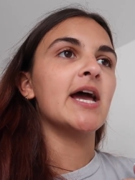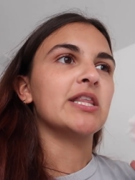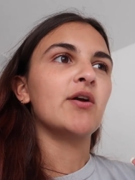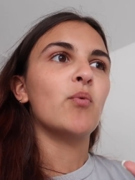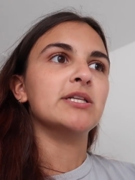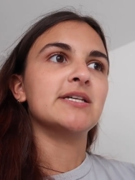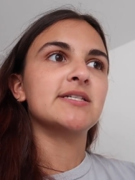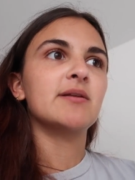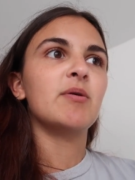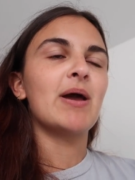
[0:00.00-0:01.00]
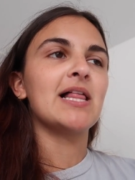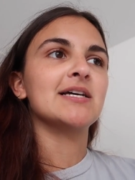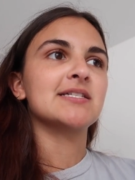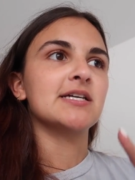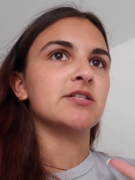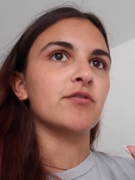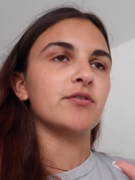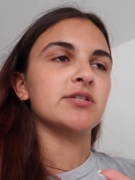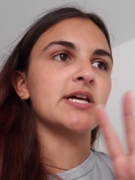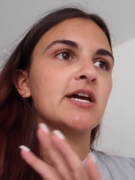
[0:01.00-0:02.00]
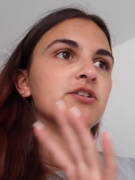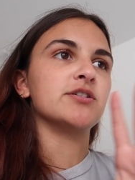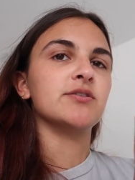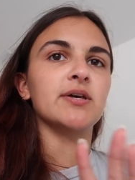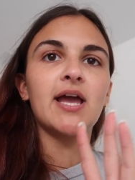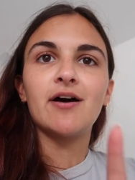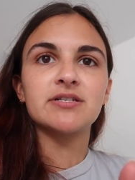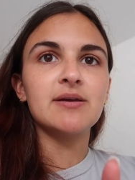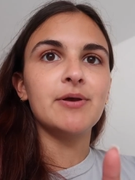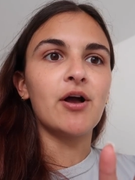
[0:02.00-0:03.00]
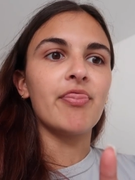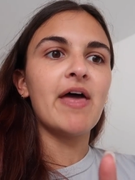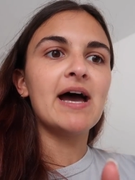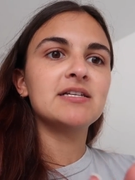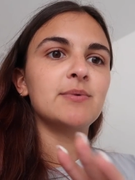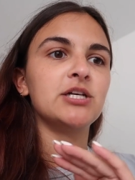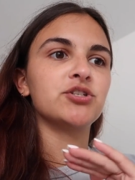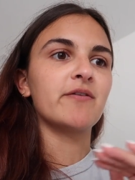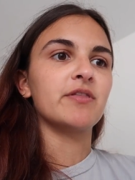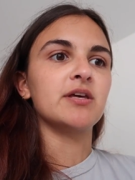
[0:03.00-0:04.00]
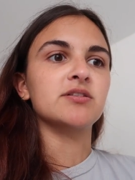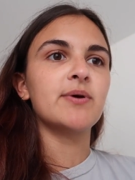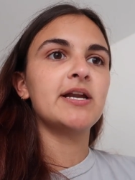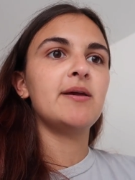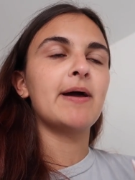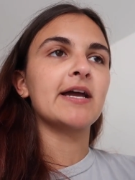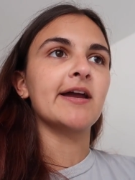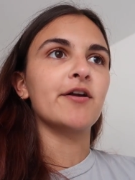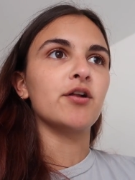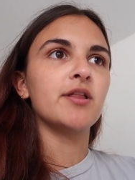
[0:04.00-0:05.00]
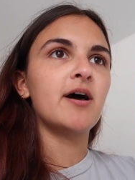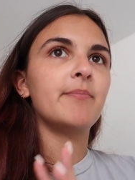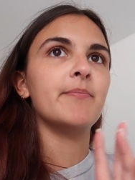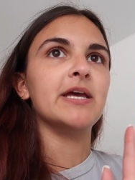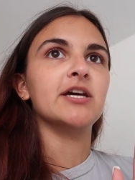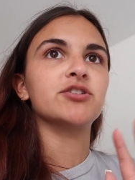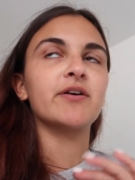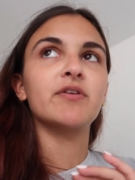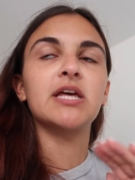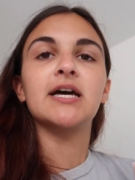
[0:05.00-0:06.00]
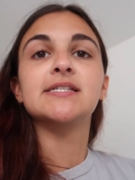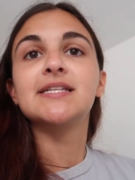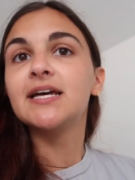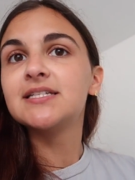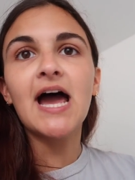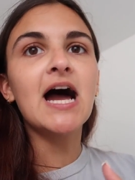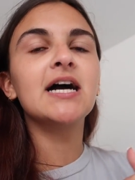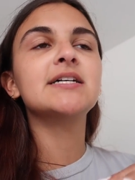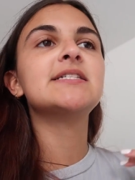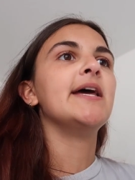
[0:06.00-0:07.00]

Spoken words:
I think Wednesday's gonna be my last day, so Thursday I can just do like housekeeping on that, making sure everything's ready, packing it all up, making sure everything has like tags